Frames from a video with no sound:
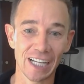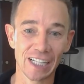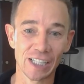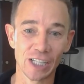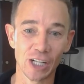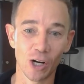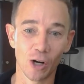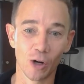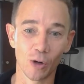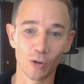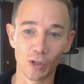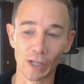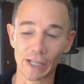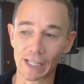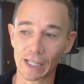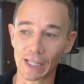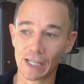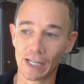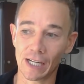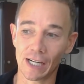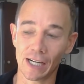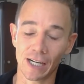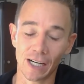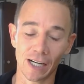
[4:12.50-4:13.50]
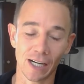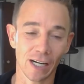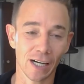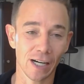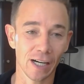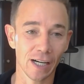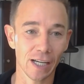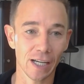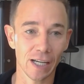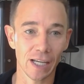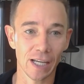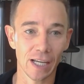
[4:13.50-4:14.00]
You know, like
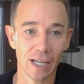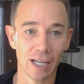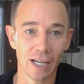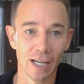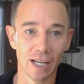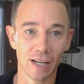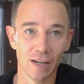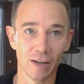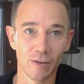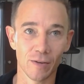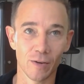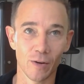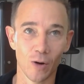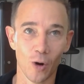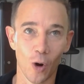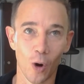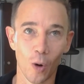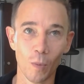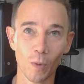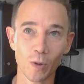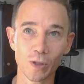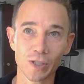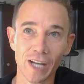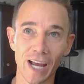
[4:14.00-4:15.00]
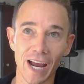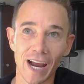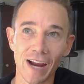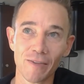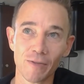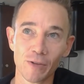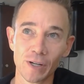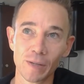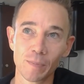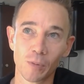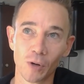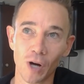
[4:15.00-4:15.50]
uh, almost
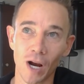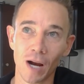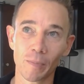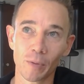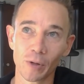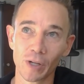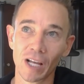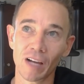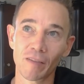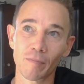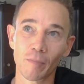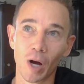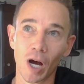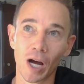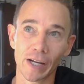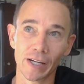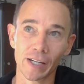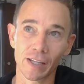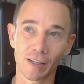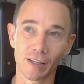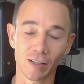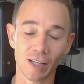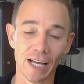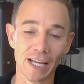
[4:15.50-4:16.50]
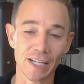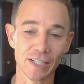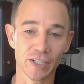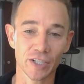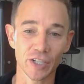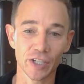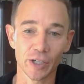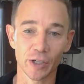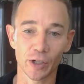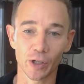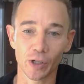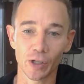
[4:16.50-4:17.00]
every property I've bought in the last
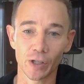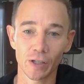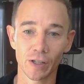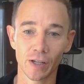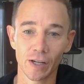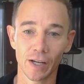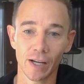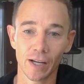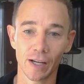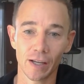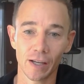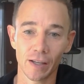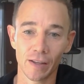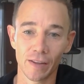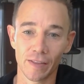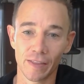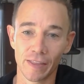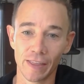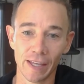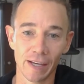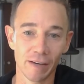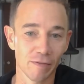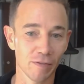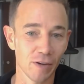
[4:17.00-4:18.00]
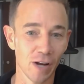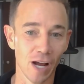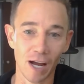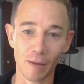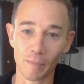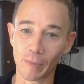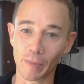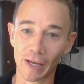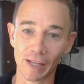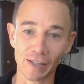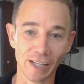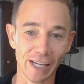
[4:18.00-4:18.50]
year, they've
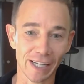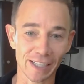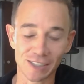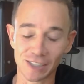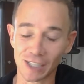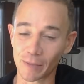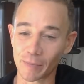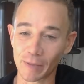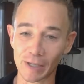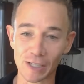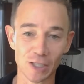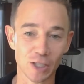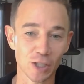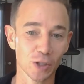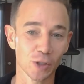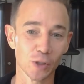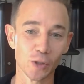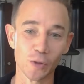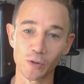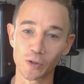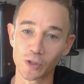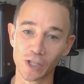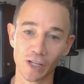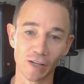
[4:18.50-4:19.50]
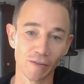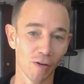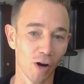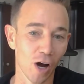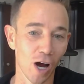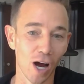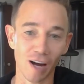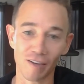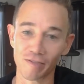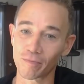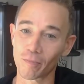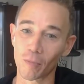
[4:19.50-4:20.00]
not been like some exclusive
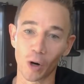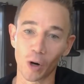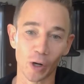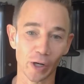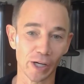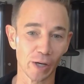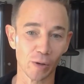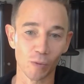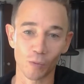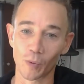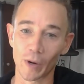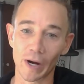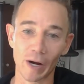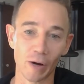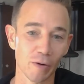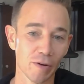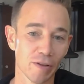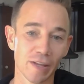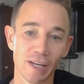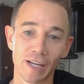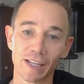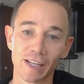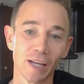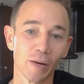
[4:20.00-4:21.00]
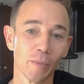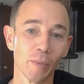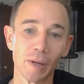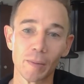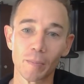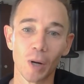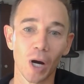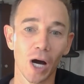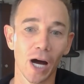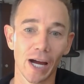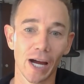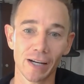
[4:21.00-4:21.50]
off market rare thing that we
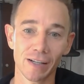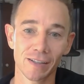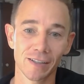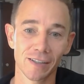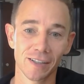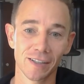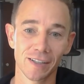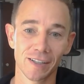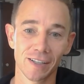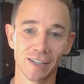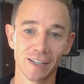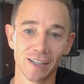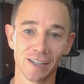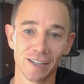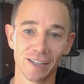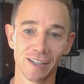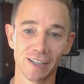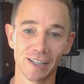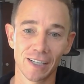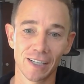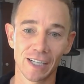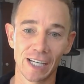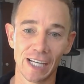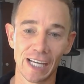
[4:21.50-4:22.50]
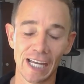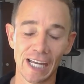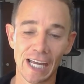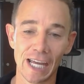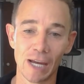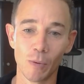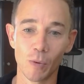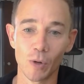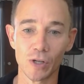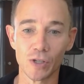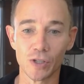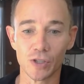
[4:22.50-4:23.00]
bought. Yeah. Yep.
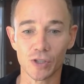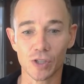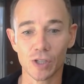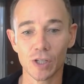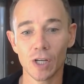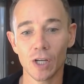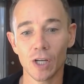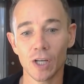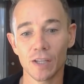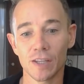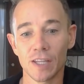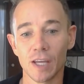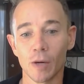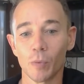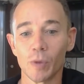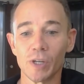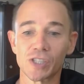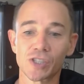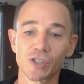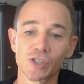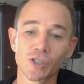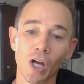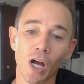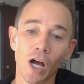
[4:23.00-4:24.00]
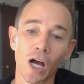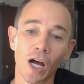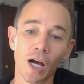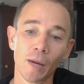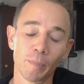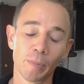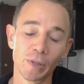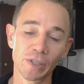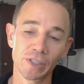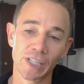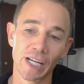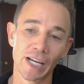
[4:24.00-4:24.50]
It was that we saw
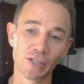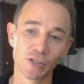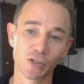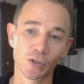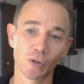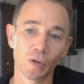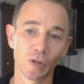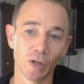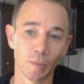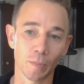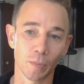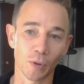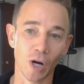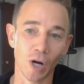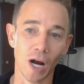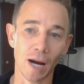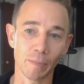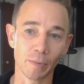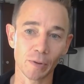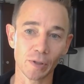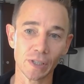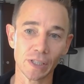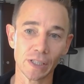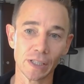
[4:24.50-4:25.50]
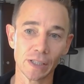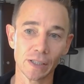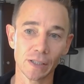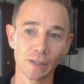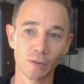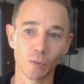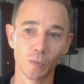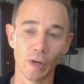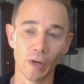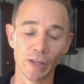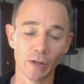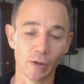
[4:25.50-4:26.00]
potential in a property,
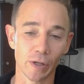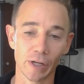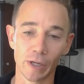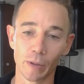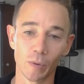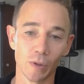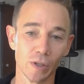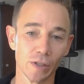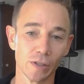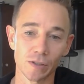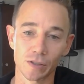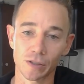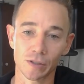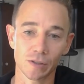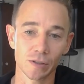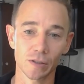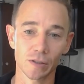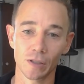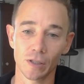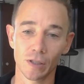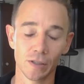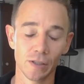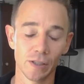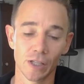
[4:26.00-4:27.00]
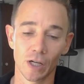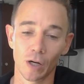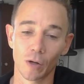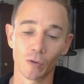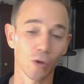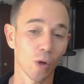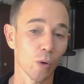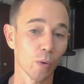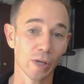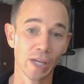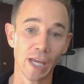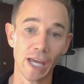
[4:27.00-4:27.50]
whether it was, you know,
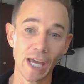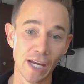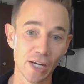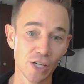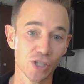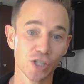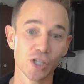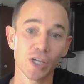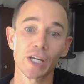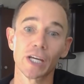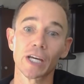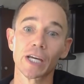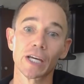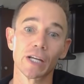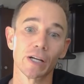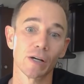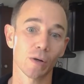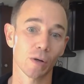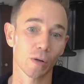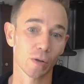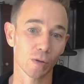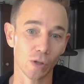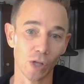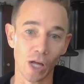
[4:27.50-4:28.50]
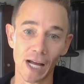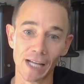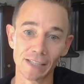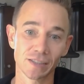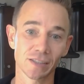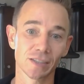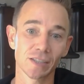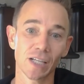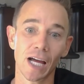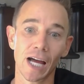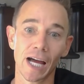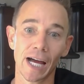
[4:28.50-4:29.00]
location or lot
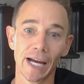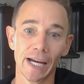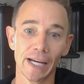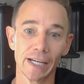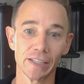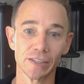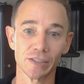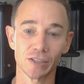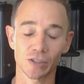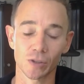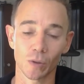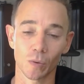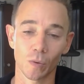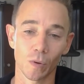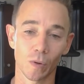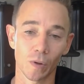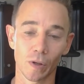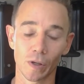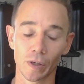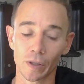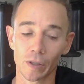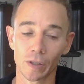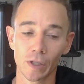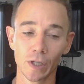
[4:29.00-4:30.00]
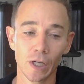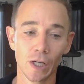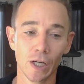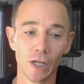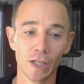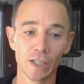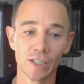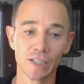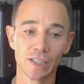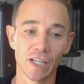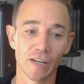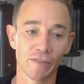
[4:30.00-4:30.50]
size or
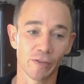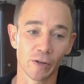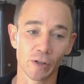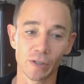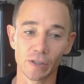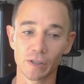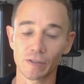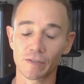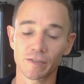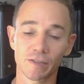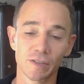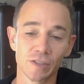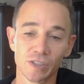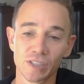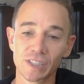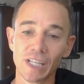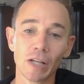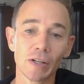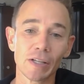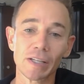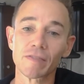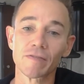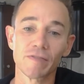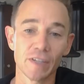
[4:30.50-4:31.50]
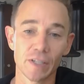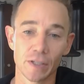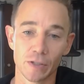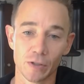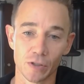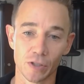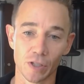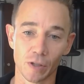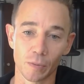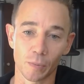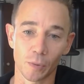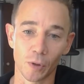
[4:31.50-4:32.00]
different selling
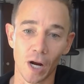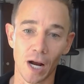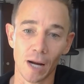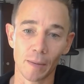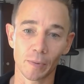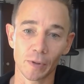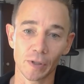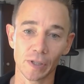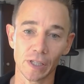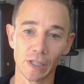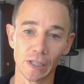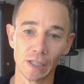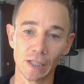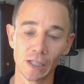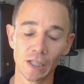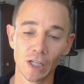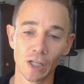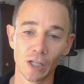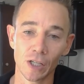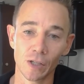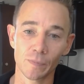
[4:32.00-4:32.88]
features of the property